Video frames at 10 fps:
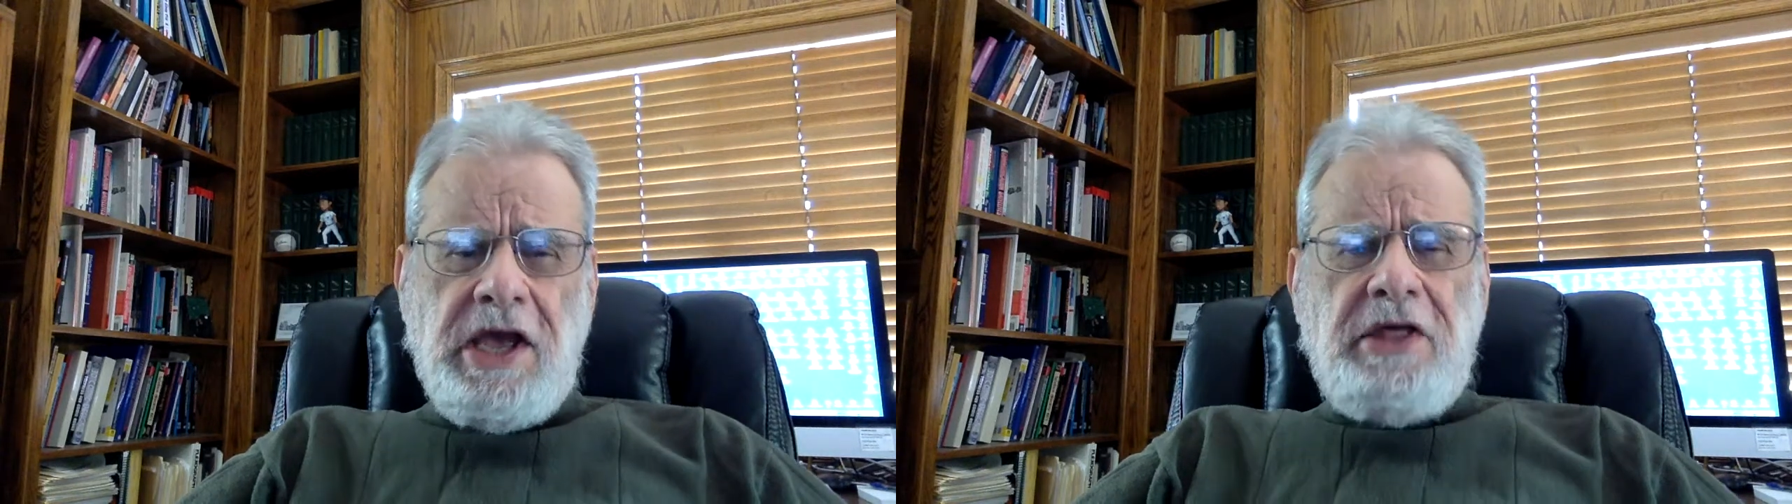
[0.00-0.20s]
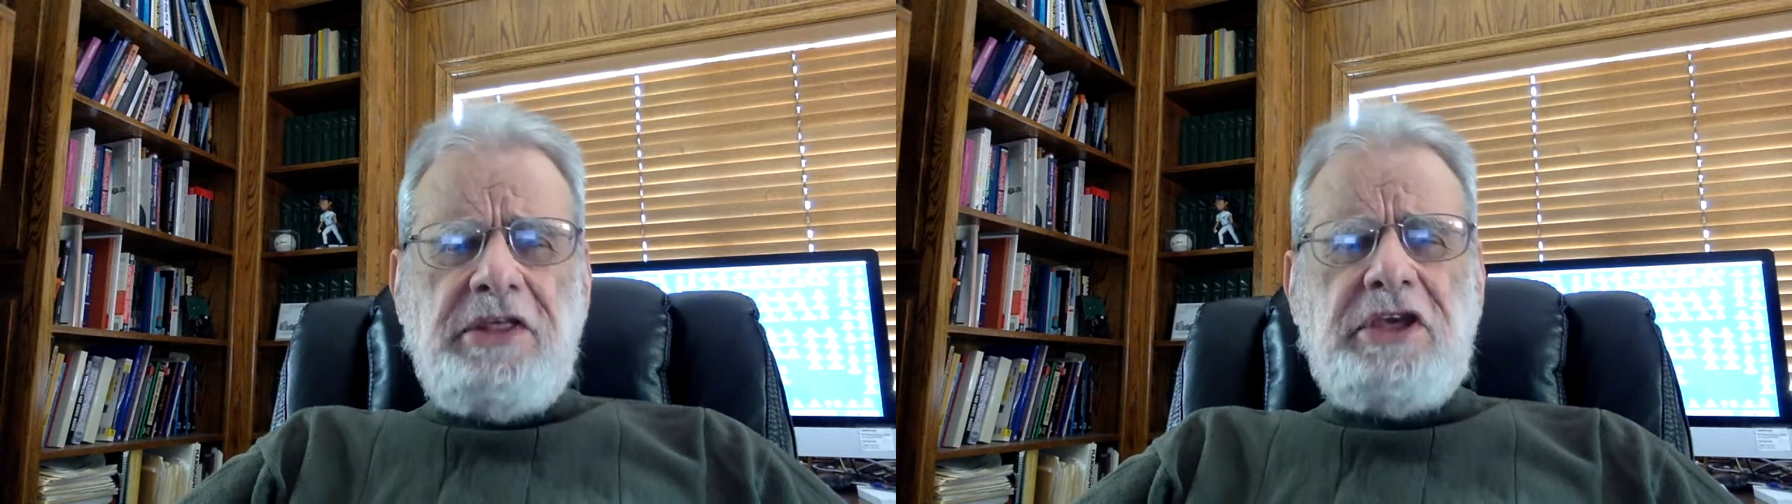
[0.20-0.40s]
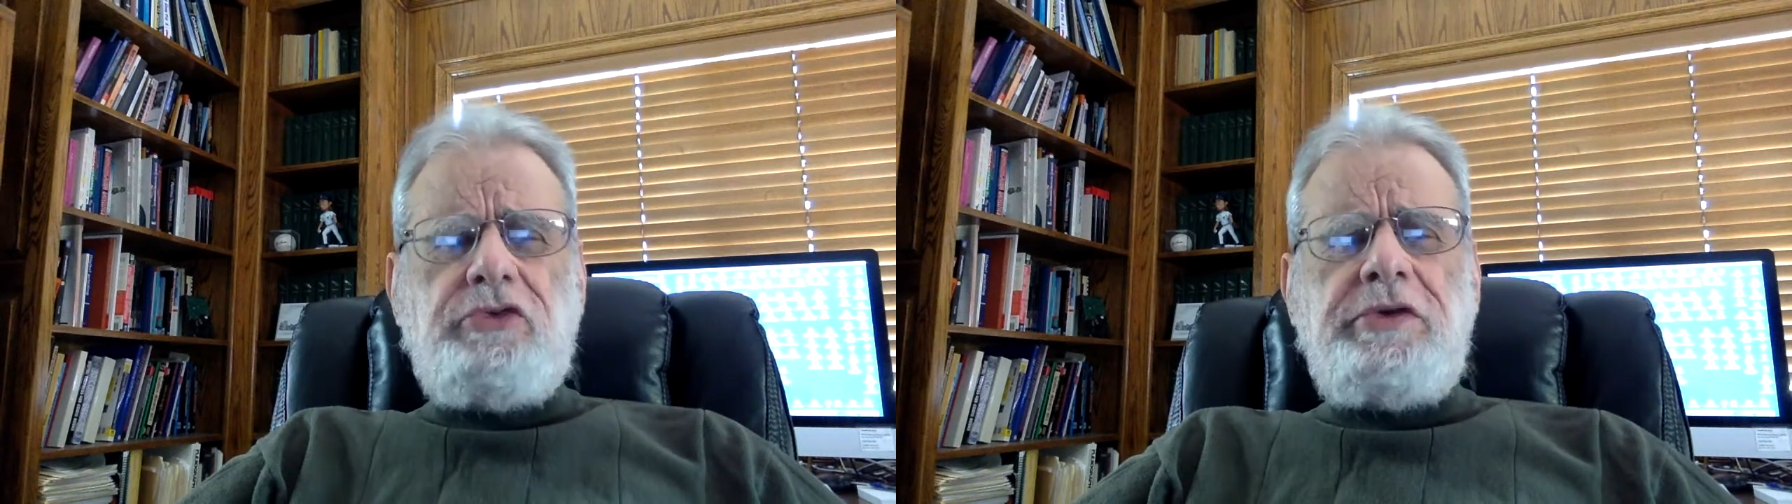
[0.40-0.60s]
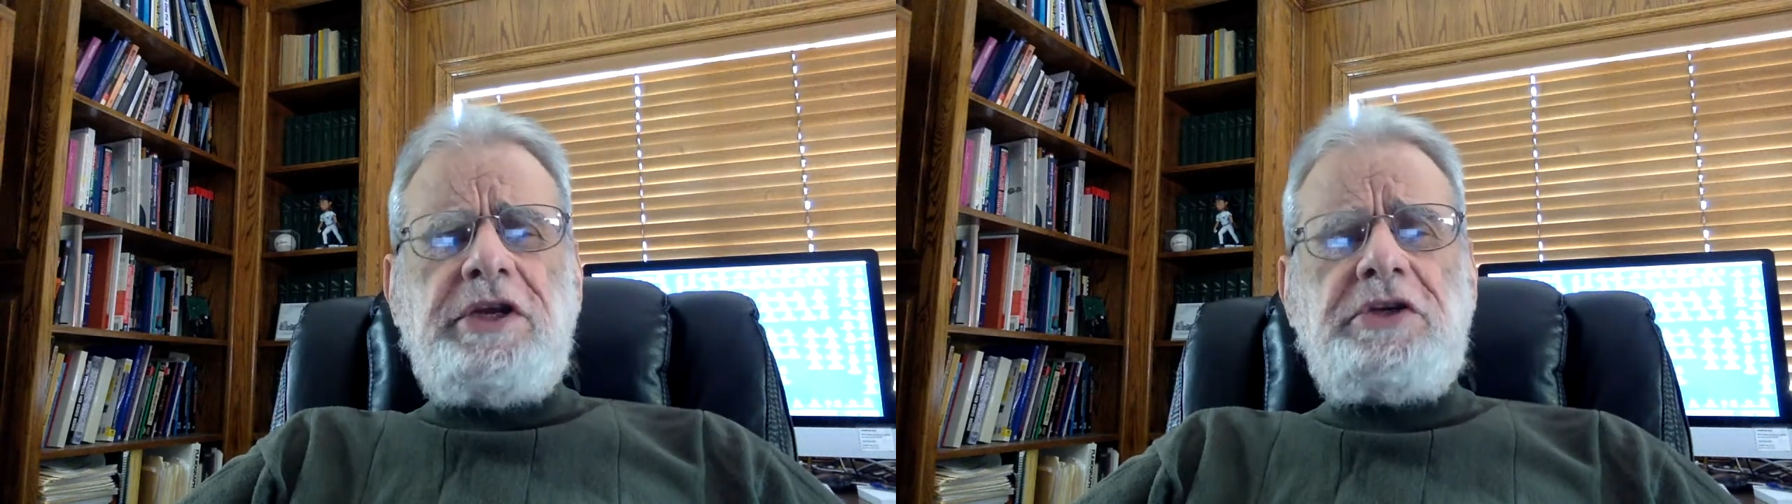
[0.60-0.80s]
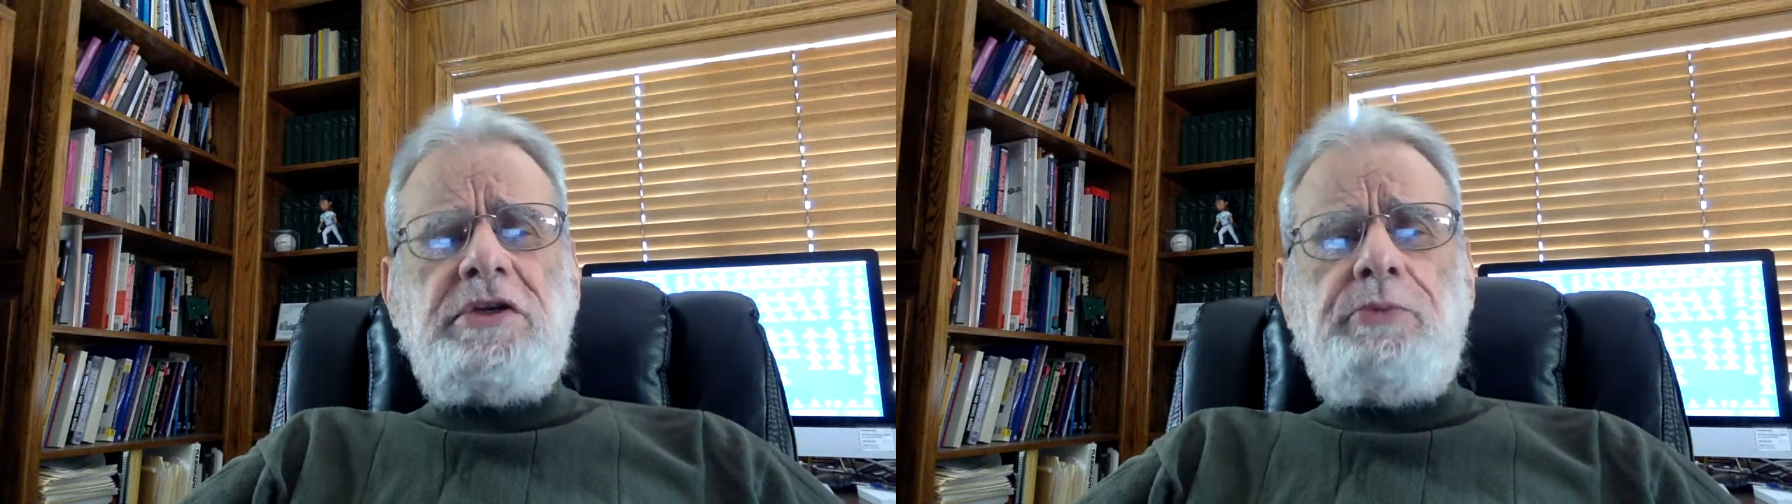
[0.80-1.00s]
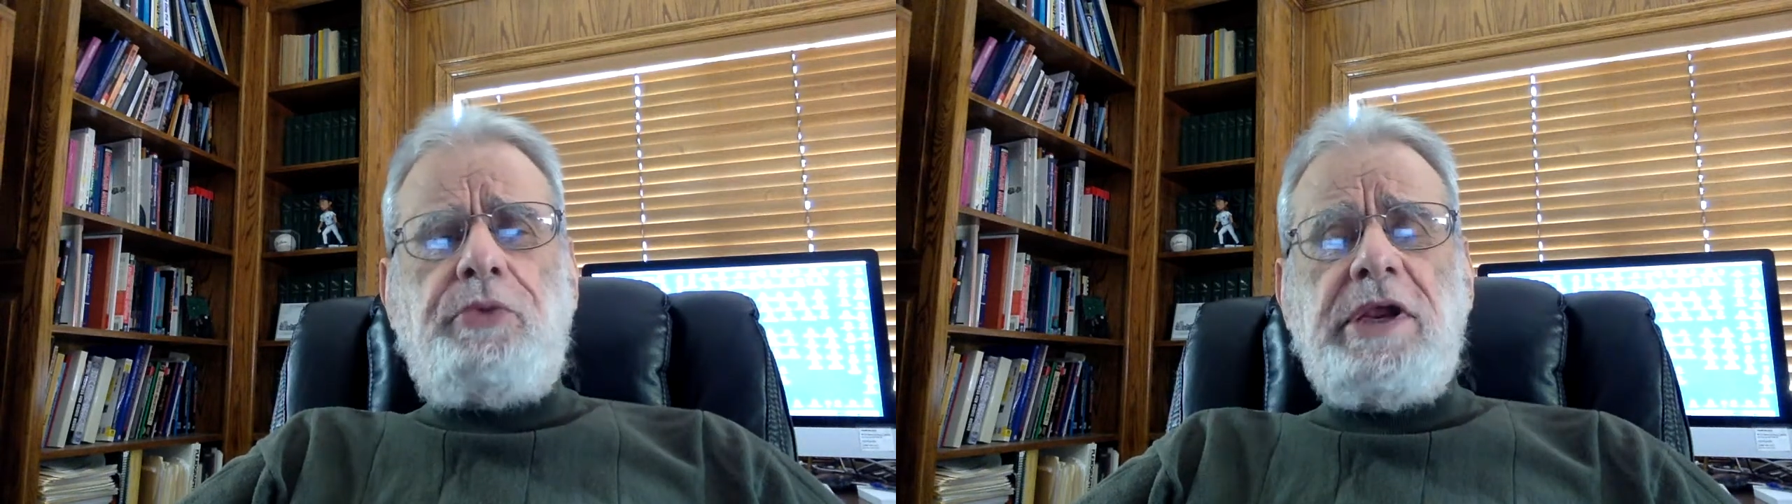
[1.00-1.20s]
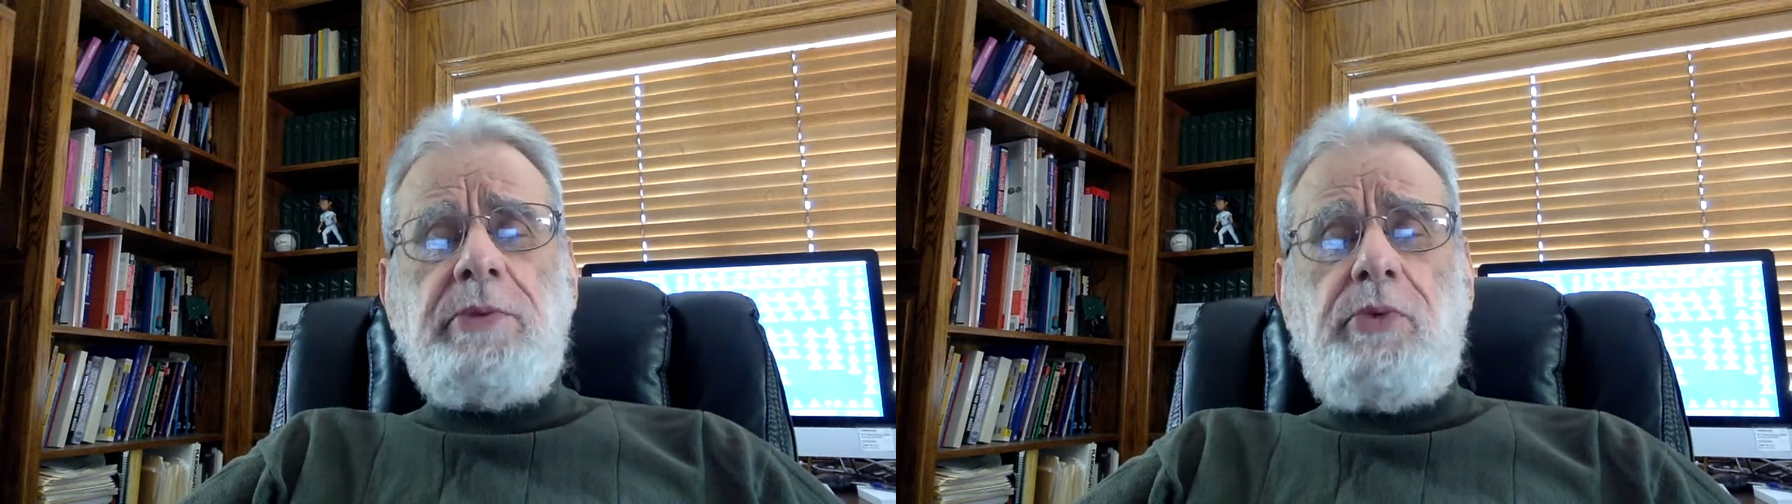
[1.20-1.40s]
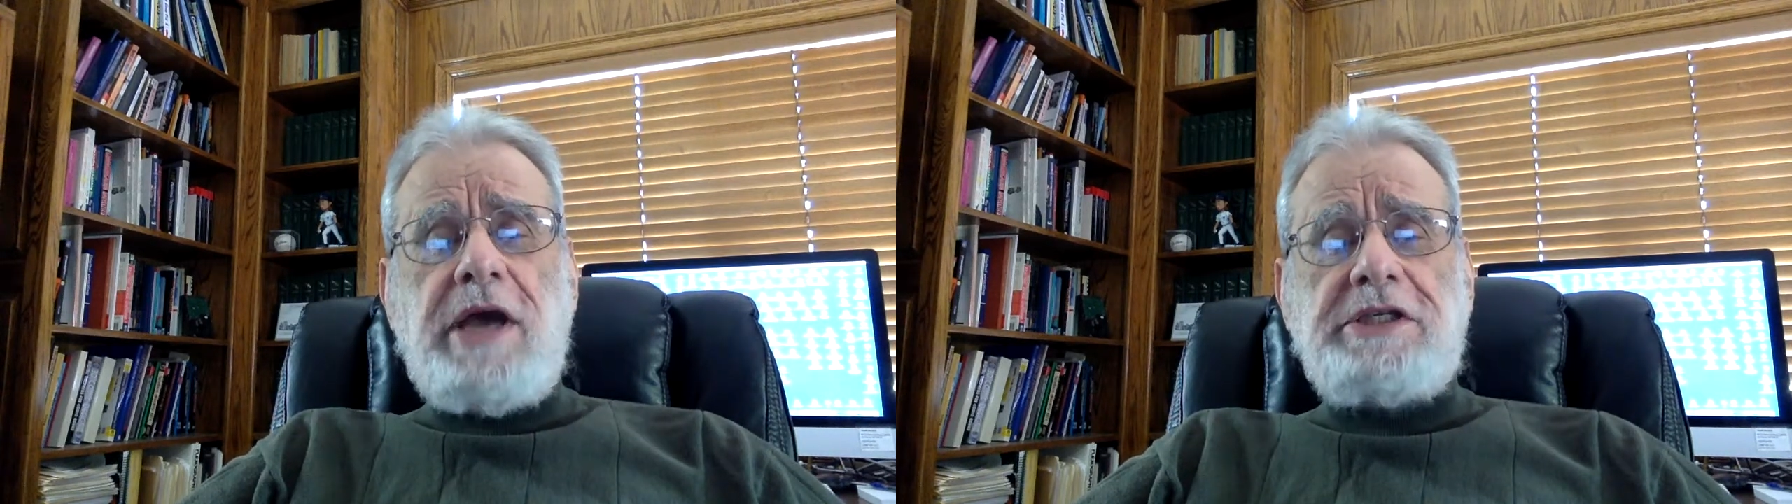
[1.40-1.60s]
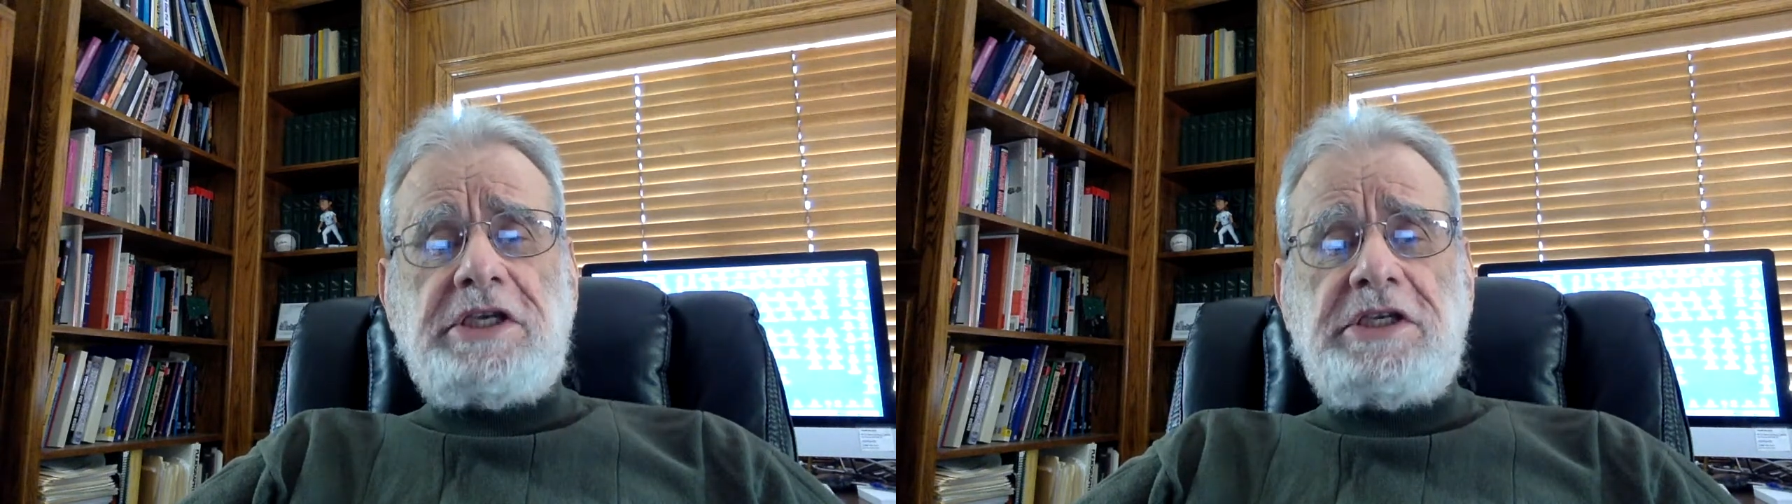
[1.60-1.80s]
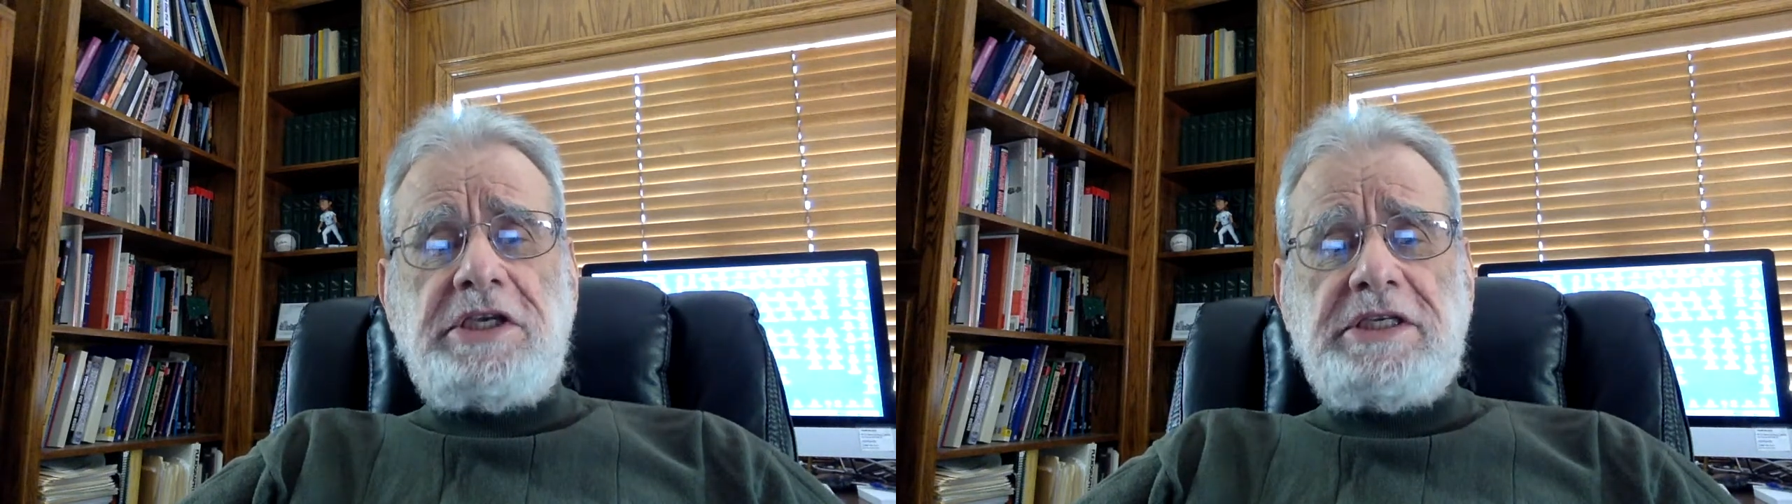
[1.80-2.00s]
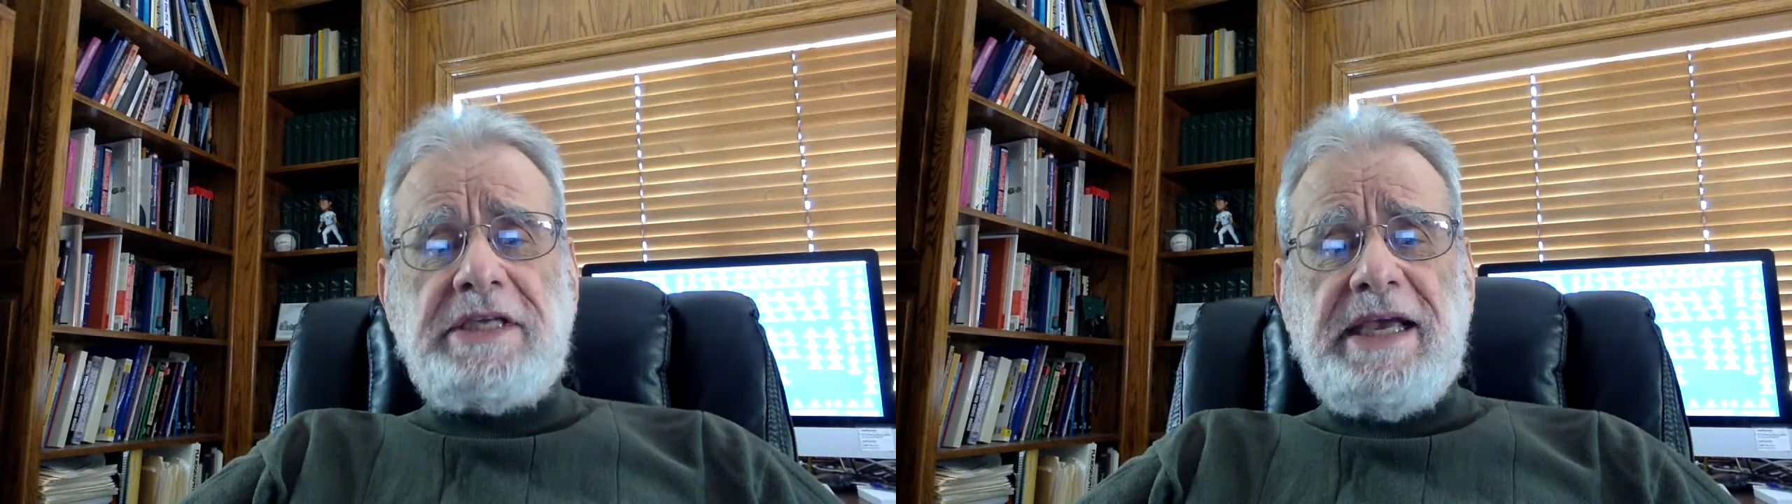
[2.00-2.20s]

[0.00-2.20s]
The traditional printing processes,